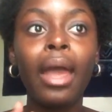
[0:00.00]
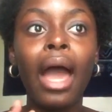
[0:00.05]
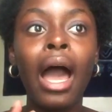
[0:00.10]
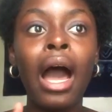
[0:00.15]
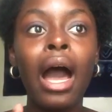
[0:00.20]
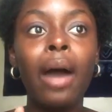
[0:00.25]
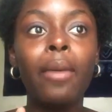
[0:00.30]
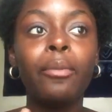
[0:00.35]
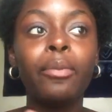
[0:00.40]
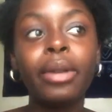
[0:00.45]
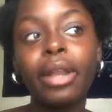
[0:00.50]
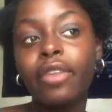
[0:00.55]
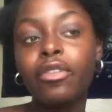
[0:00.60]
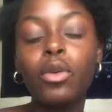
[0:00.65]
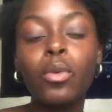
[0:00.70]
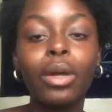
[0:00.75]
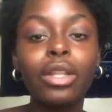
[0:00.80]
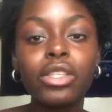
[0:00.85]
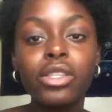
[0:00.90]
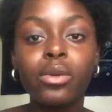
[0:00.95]
But
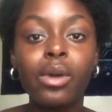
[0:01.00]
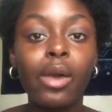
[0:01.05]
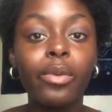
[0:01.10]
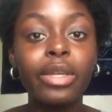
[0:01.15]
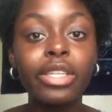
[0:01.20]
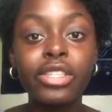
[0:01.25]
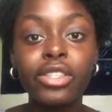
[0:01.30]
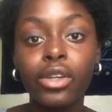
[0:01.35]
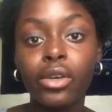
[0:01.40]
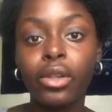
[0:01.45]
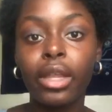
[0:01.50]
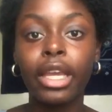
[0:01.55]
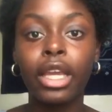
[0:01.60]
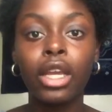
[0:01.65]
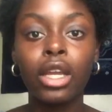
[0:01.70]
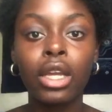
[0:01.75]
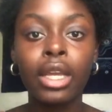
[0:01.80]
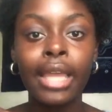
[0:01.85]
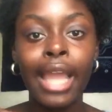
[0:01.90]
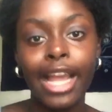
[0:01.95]
every once in a while we still like
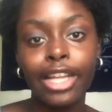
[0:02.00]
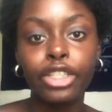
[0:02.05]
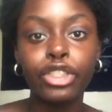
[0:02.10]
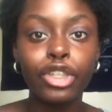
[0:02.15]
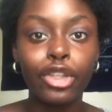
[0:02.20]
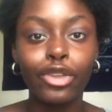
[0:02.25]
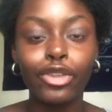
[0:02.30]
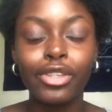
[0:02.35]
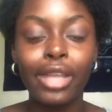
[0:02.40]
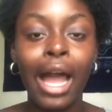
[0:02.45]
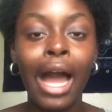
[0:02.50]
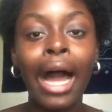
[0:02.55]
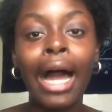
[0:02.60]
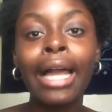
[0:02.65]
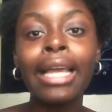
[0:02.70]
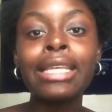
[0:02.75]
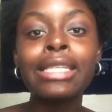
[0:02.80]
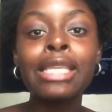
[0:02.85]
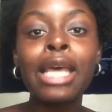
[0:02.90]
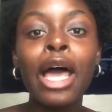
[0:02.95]
catch each other's
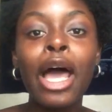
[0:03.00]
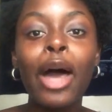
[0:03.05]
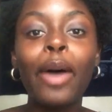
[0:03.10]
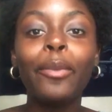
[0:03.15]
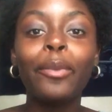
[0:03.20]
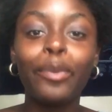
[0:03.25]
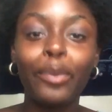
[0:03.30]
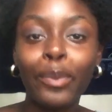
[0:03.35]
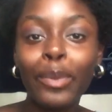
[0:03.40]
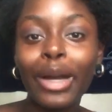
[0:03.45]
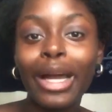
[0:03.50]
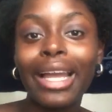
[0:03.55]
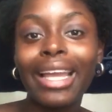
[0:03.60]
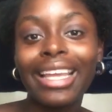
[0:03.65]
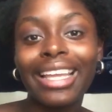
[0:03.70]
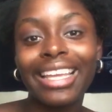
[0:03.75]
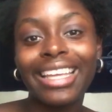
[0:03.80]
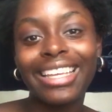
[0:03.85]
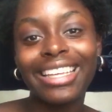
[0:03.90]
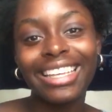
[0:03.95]
eyes,
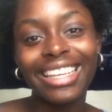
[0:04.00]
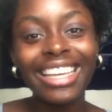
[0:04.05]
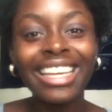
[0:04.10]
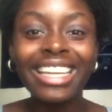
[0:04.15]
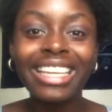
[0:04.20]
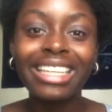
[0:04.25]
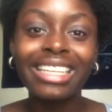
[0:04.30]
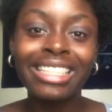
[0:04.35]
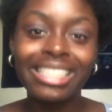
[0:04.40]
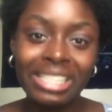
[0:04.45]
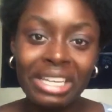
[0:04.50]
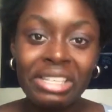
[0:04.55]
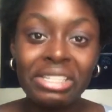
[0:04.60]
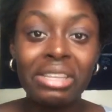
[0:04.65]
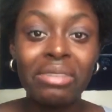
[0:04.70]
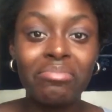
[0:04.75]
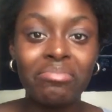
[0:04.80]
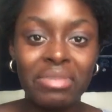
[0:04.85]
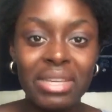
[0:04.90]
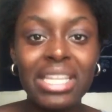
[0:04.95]
but it
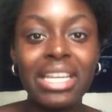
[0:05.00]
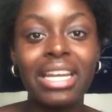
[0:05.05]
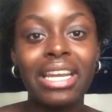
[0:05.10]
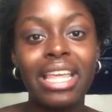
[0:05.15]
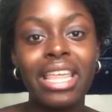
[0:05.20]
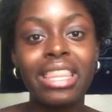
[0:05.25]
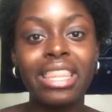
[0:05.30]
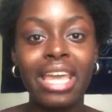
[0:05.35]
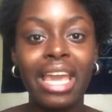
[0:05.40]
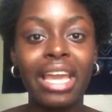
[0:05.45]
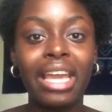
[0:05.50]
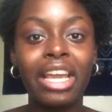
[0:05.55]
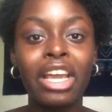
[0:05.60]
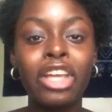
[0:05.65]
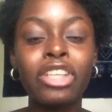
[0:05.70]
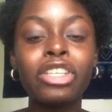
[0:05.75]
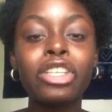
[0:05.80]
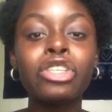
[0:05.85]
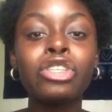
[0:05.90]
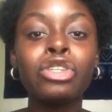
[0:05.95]
doesn't mean anything
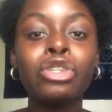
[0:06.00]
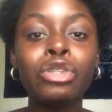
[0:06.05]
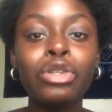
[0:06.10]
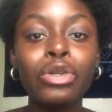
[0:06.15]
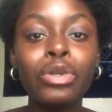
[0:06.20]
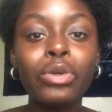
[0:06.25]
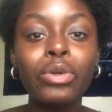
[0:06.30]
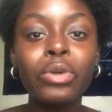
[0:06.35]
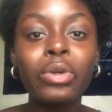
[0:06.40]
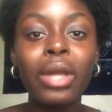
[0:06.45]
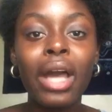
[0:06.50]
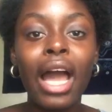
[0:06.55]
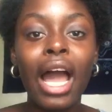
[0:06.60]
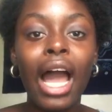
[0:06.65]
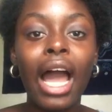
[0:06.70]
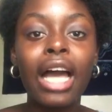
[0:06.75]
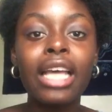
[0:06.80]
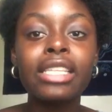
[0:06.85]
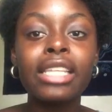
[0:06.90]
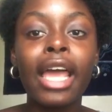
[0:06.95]
because this dude
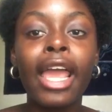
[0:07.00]
has